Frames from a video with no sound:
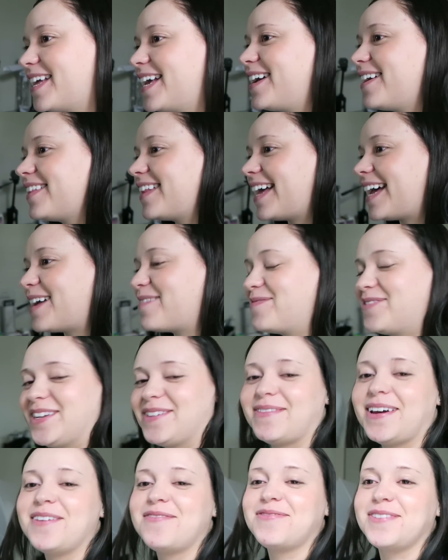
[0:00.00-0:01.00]
playing on the apps
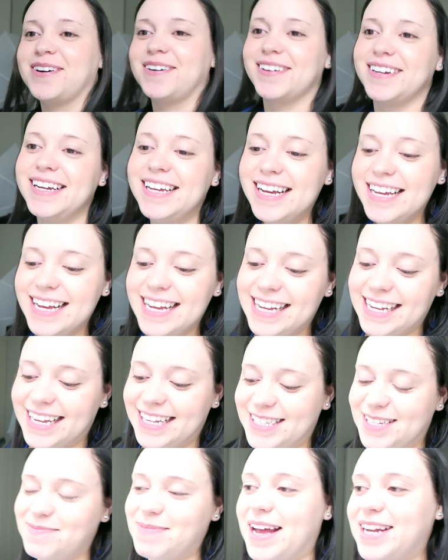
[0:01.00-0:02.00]
on my phone. He
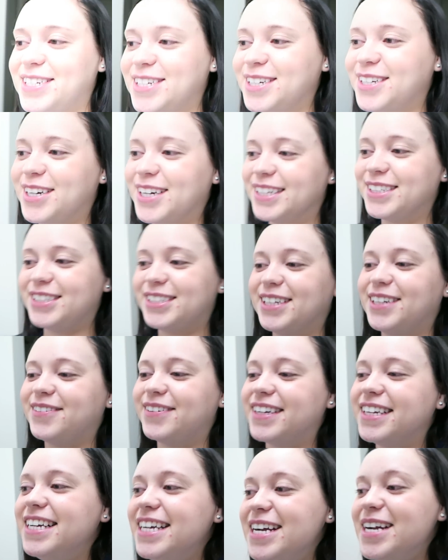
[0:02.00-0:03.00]
has the Magic Conch Shell
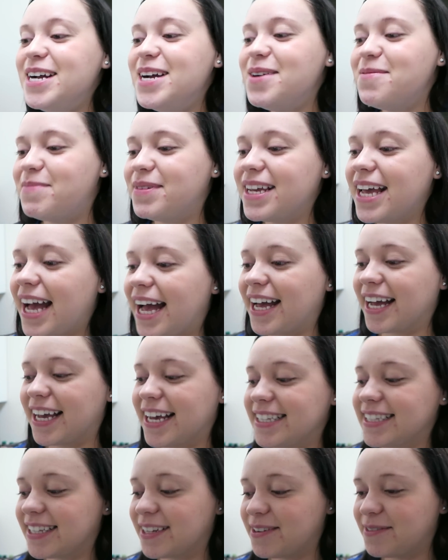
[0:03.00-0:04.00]
one. But yeah,
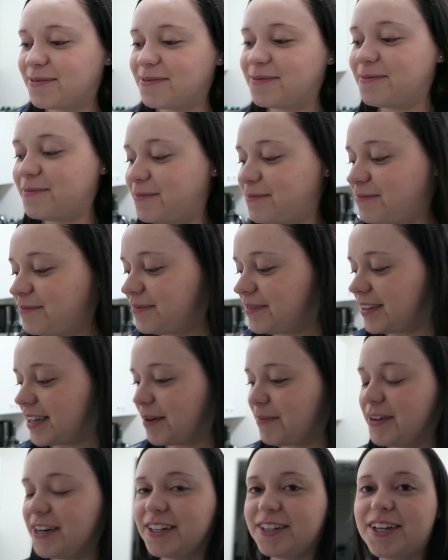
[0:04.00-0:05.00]
because,
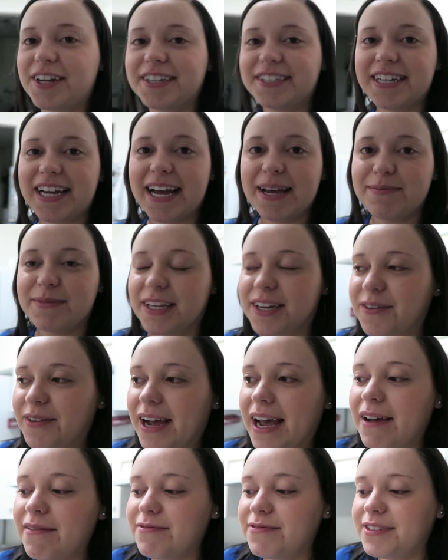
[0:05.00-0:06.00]
I mean, a lot of times I don't
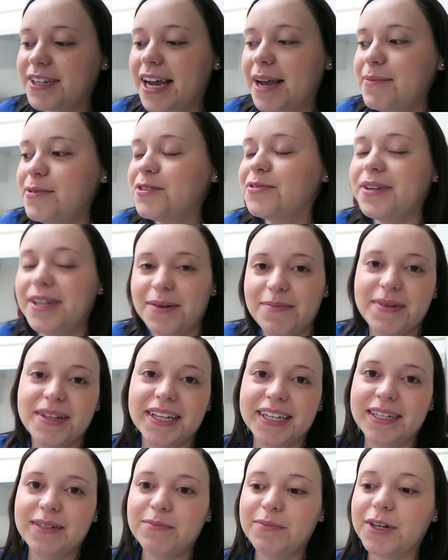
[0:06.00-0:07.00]
have time to read a
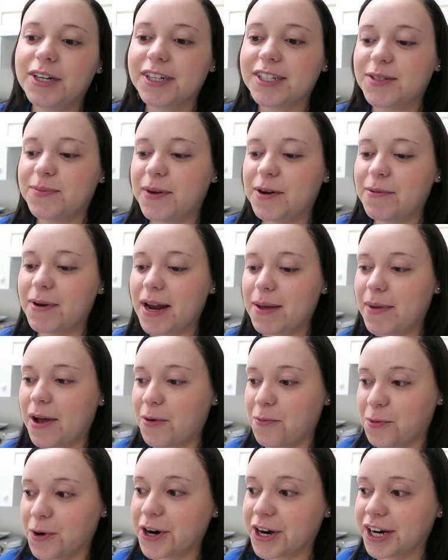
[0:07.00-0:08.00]
million books, but when I'm
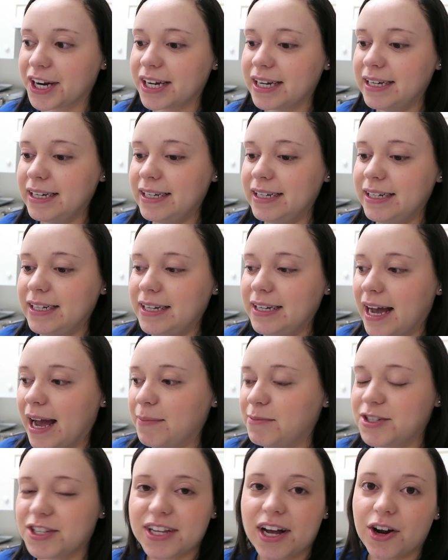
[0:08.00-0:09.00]
at work,
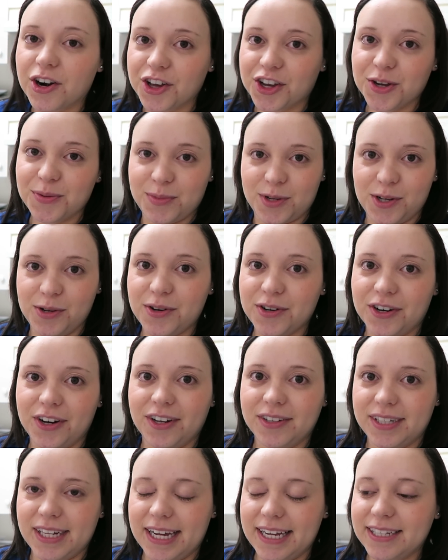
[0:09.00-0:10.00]
I'm just on a computer
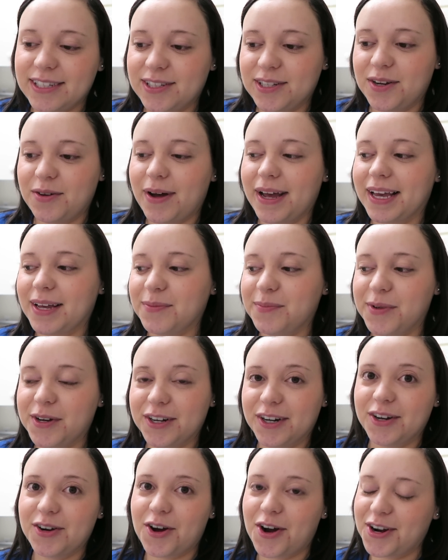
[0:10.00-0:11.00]
all day, so I can
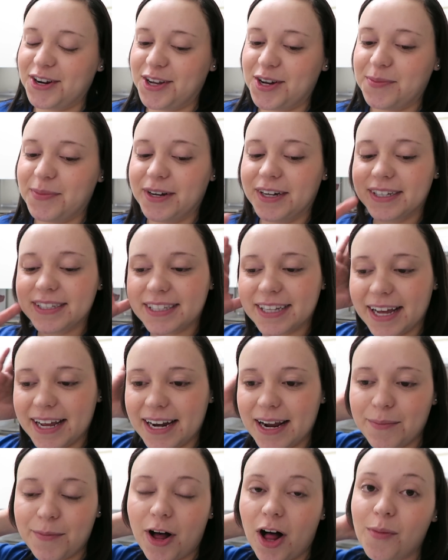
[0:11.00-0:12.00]
put on audiobooks.
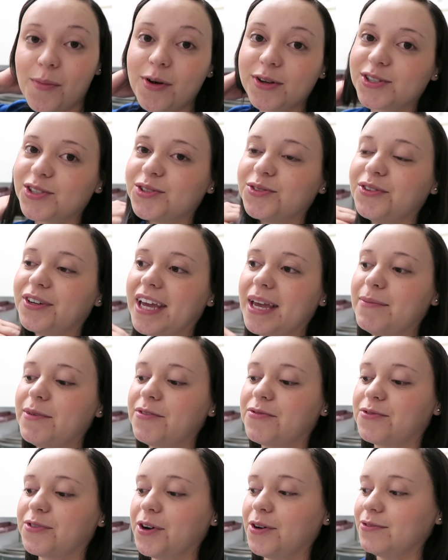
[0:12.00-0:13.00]
And I'm almost through Game
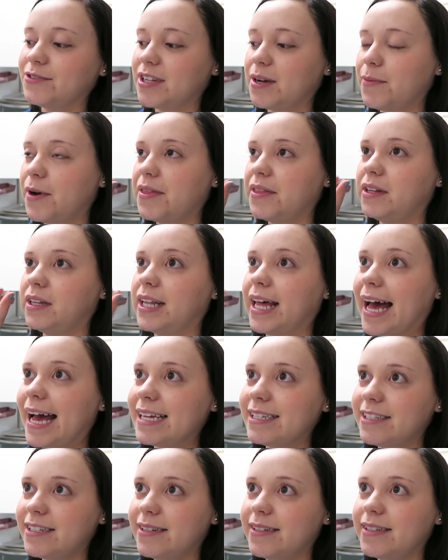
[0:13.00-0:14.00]
of Thrones. I'm on the
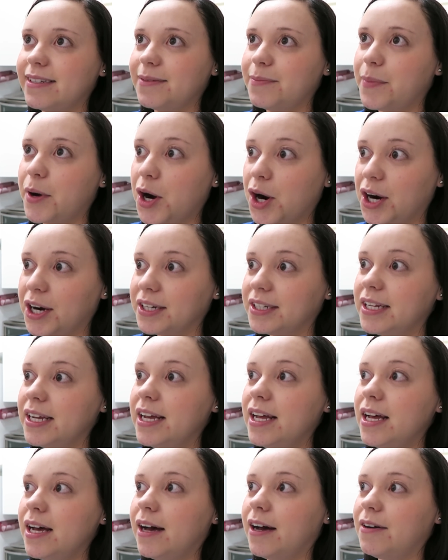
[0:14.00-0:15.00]
last part
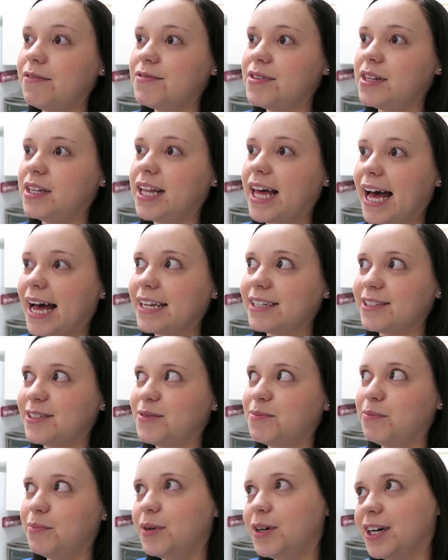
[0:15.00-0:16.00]
of the
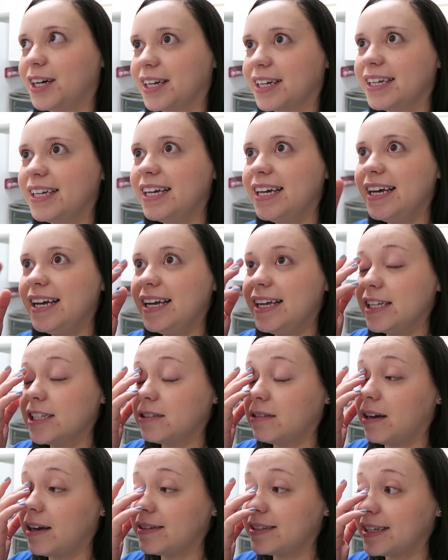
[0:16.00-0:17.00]
last book.
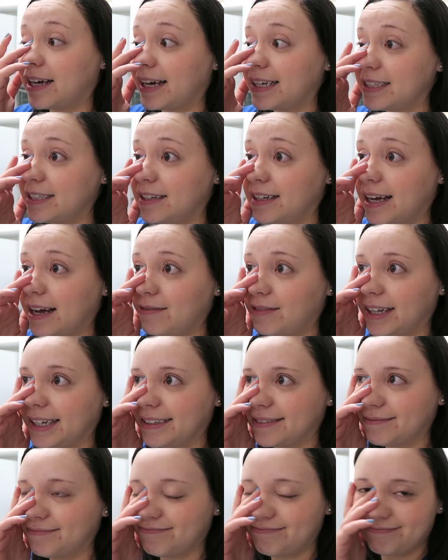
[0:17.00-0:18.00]
So I still have,
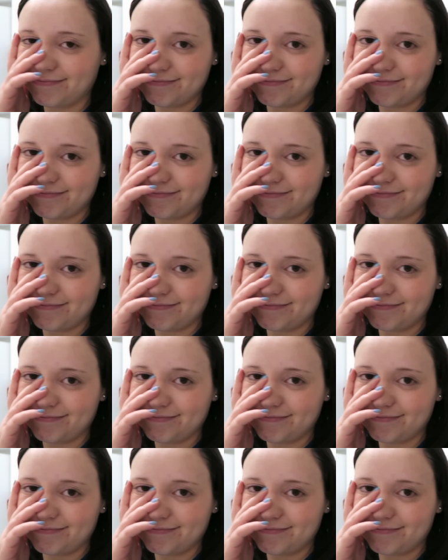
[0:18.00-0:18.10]
like,